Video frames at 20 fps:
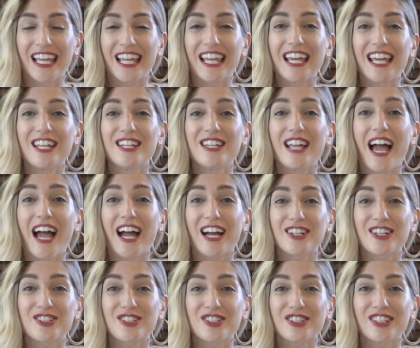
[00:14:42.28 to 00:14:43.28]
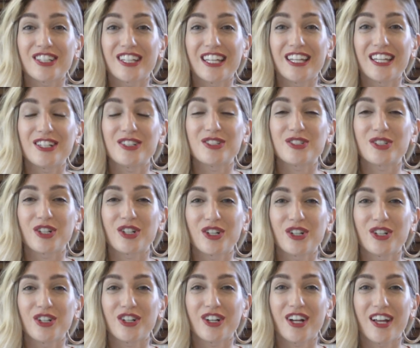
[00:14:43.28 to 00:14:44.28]
can actually
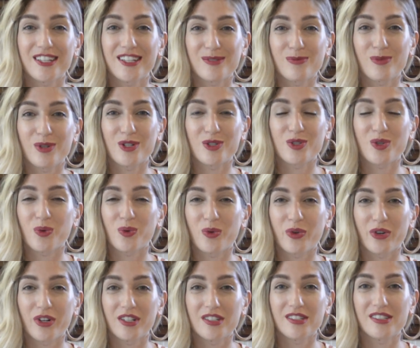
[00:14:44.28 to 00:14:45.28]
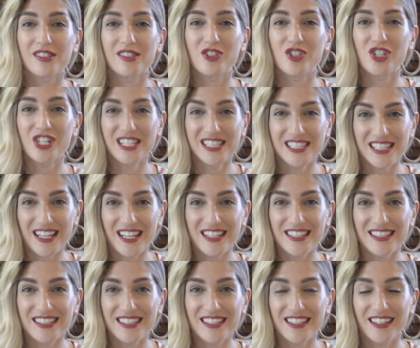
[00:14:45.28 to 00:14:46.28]
turn your husband towards
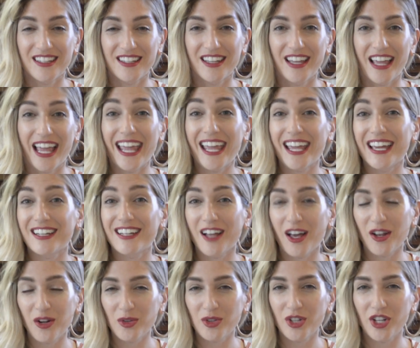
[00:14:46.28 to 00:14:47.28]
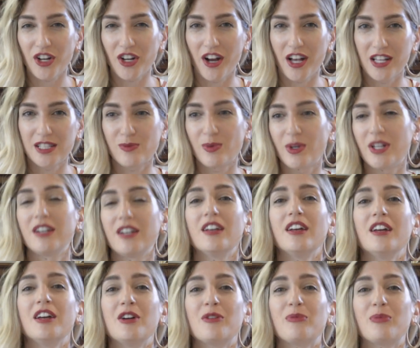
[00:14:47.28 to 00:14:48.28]
Jesus. and not only your husband,
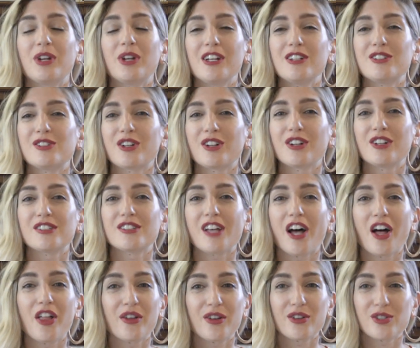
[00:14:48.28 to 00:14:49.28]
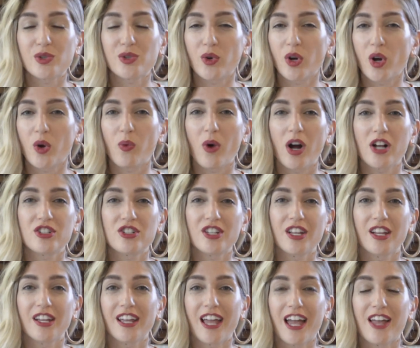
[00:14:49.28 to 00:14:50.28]
but it turns others who are
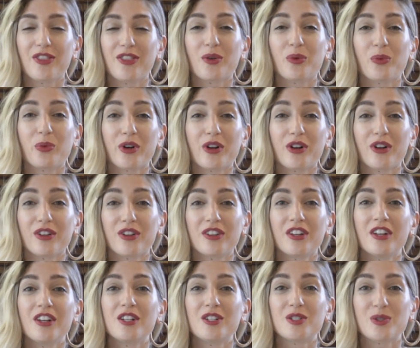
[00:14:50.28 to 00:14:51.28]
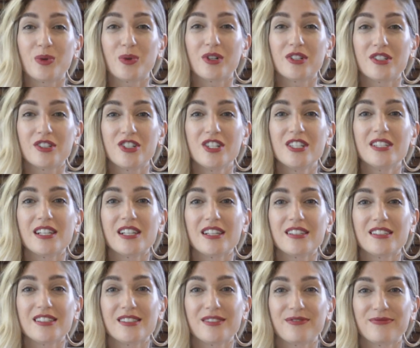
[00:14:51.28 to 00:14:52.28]
watching and the world towards
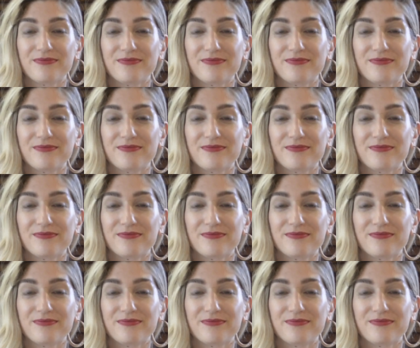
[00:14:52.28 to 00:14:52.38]
Jesus.